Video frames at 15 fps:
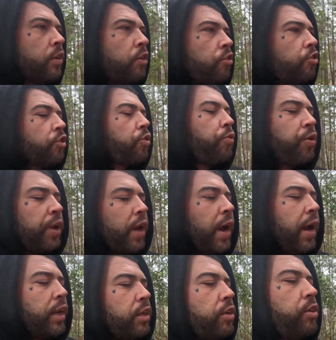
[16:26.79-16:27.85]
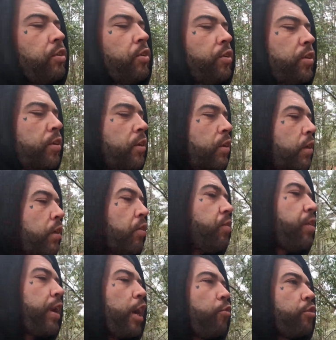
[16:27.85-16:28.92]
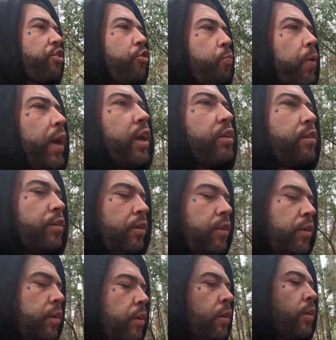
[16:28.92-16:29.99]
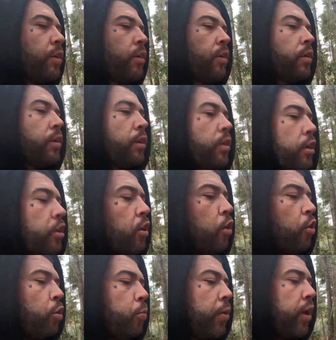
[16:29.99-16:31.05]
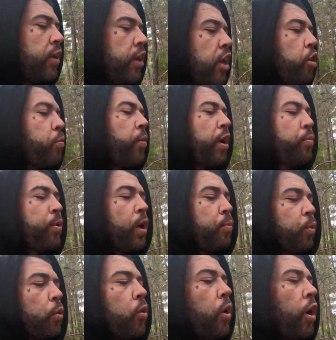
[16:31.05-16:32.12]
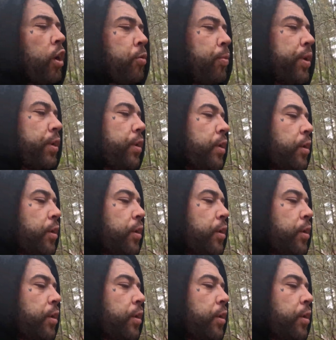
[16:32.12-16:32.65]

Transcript: to create, to get respect, you know what I mean? And to make people like me.